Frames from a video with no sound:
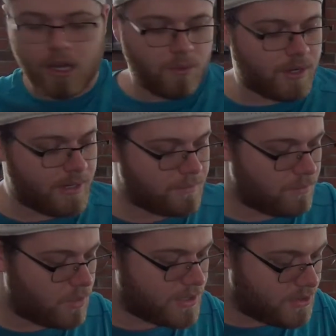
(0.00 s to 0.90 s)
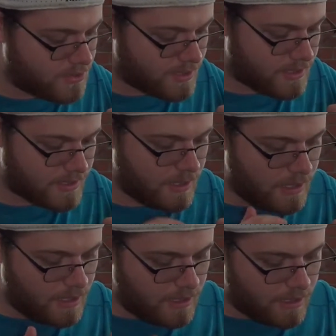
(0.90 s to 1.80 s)
when I wanna use it.
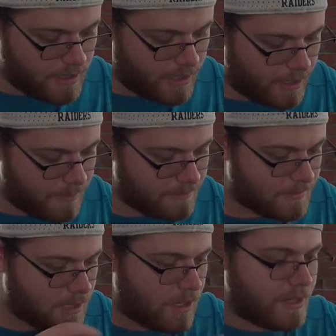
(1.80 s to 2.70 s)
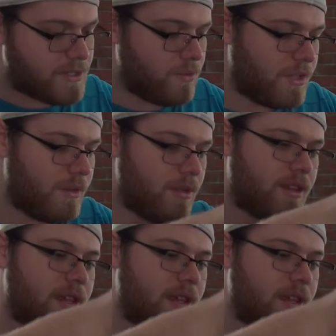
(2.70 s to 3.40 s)
All right, so we'll get with